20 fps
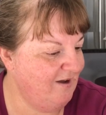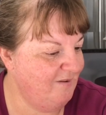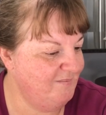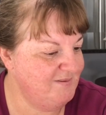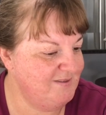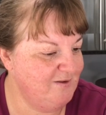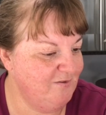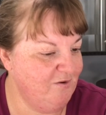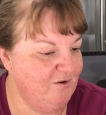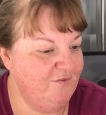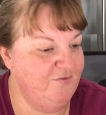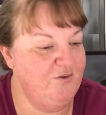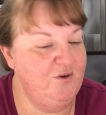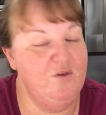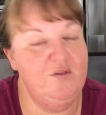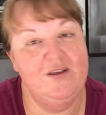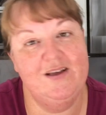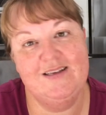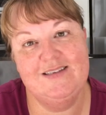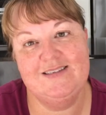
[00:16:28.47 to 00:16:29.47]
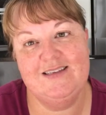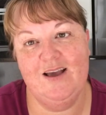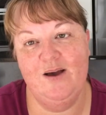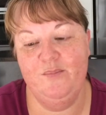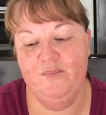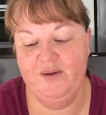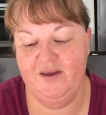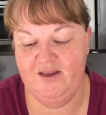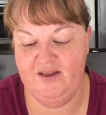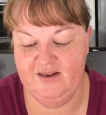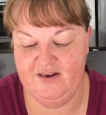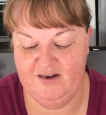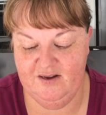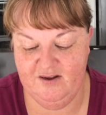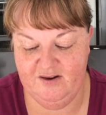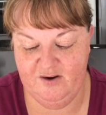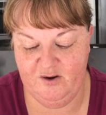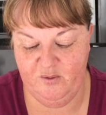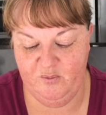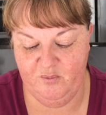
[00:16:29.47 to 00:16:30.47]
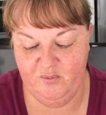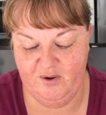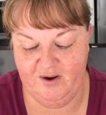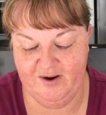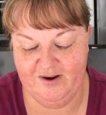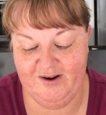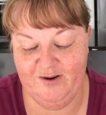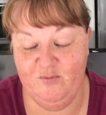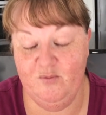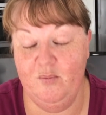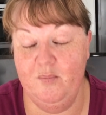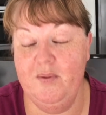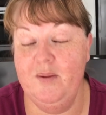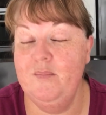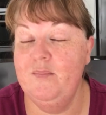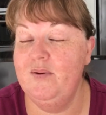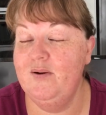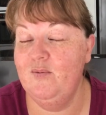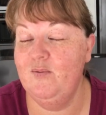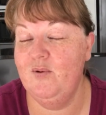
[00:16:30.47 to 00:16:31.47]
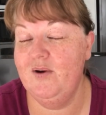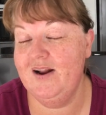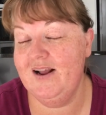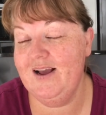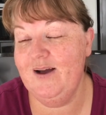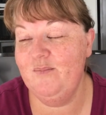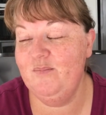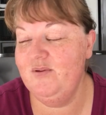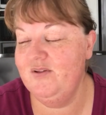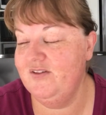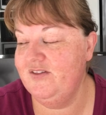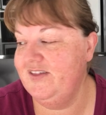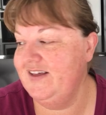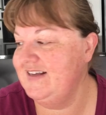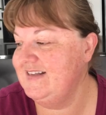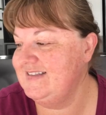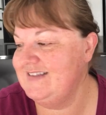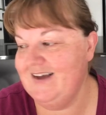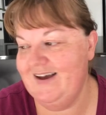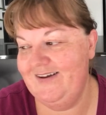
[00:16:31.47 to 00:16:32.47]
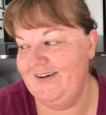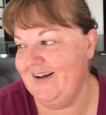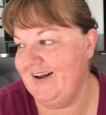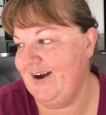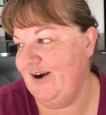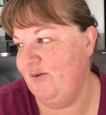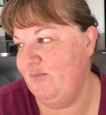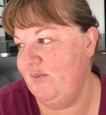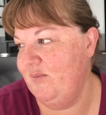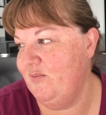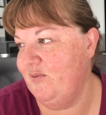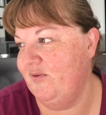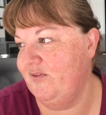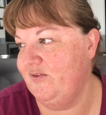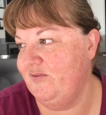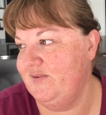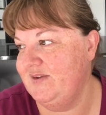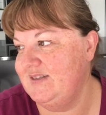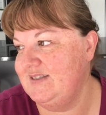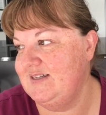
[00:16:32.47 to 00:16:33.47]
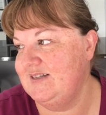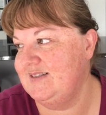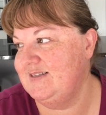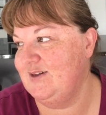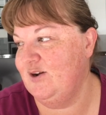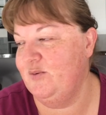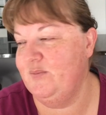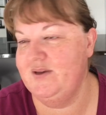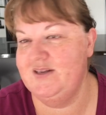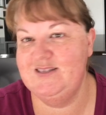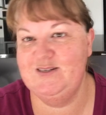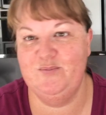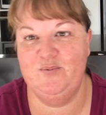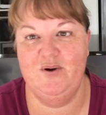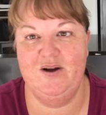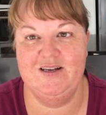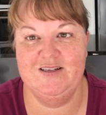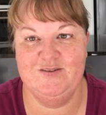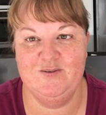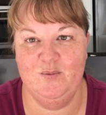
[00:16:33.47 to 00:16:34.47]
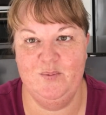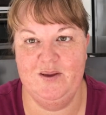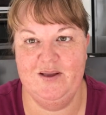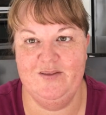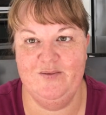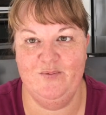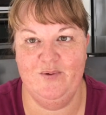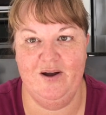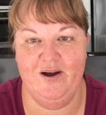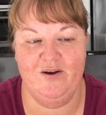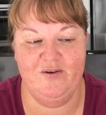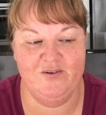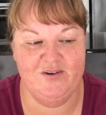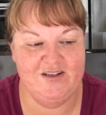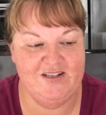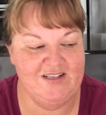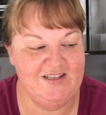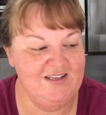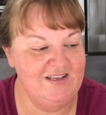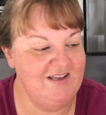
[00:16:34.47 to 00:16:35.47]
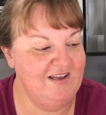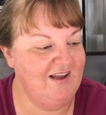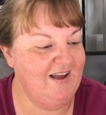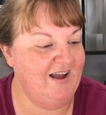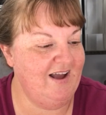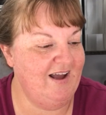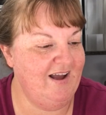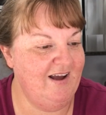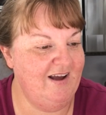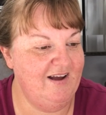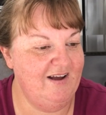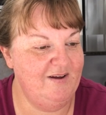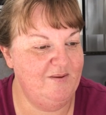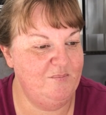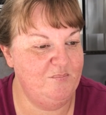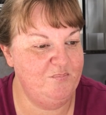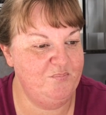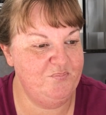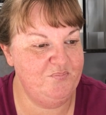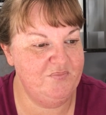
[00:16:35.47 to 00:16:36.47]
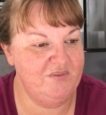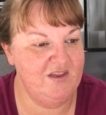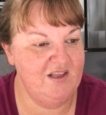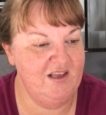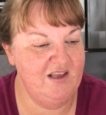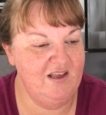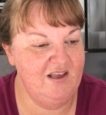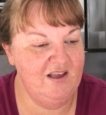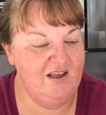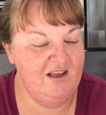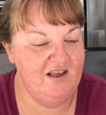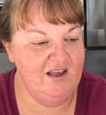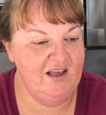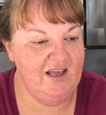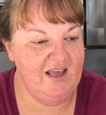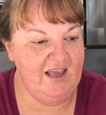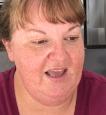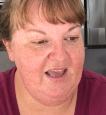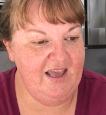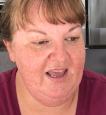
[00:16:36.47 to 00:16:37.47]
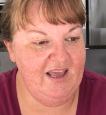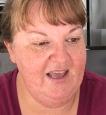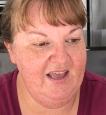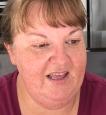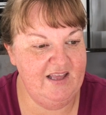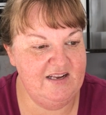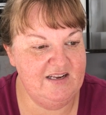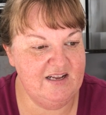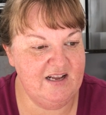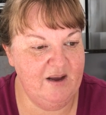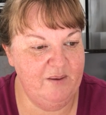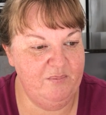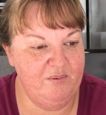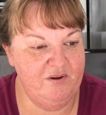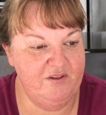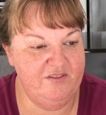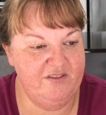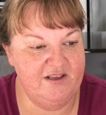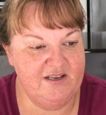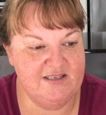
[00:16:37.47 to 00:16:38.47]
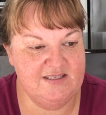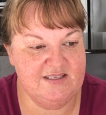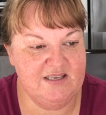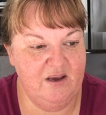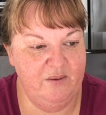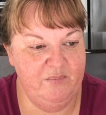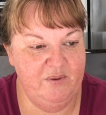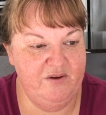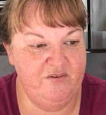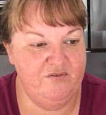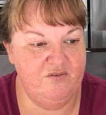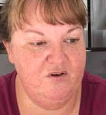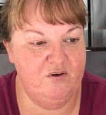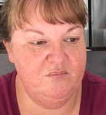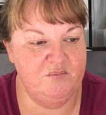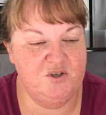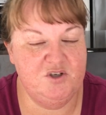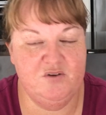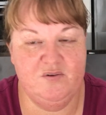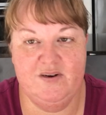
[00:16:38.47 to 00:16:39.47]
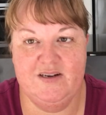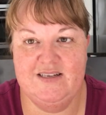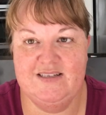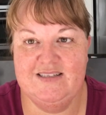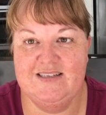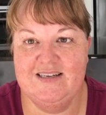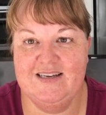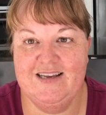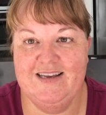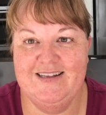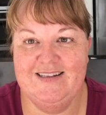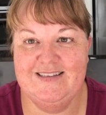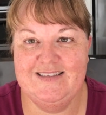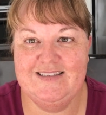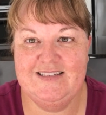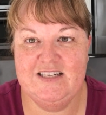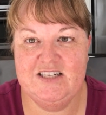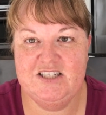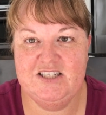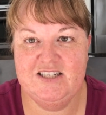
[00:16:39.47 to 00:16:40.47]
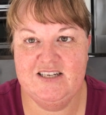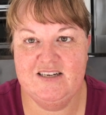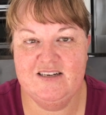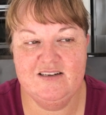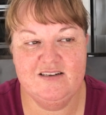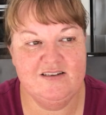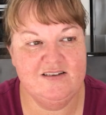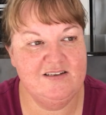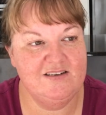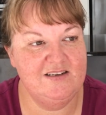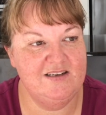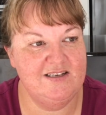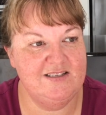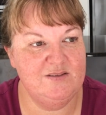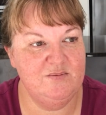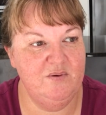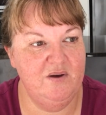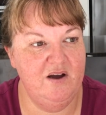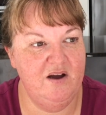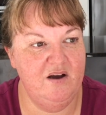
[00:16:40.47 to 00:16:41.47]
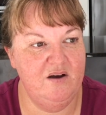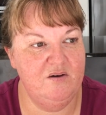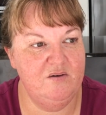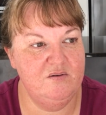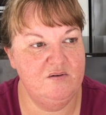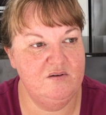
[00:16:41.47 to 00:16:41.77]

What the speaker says: So I've got a few things coming. I know I can remember what a couple of things are. I can't remember what the rest is. That'll be a surprise for me as well. And a couple of things coming from Teresa Kitten Stitcher as well,